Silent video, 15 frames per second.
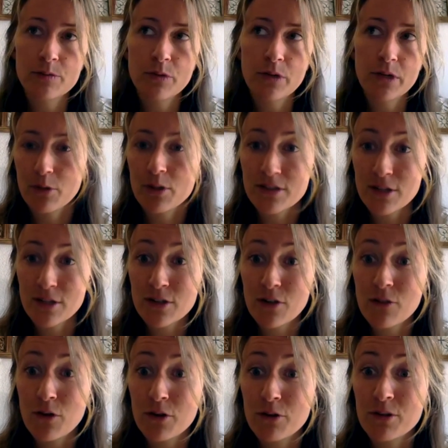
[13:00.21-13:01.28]

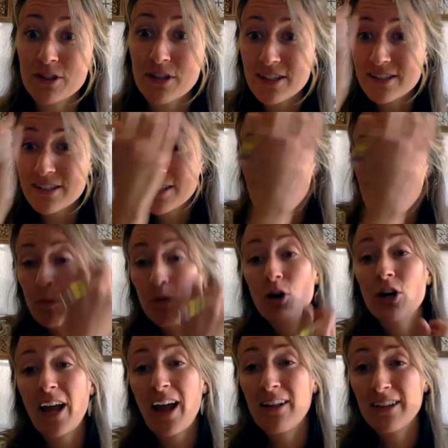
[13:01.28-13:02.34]
0.0043 cents per
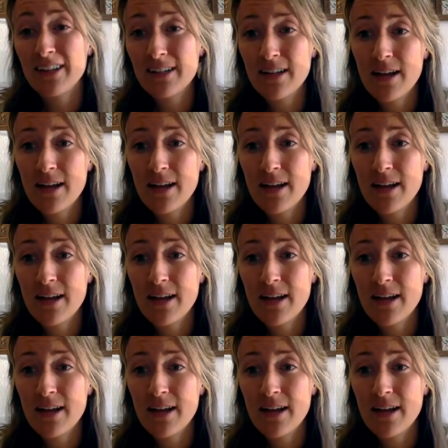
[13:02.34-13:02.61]
gallon.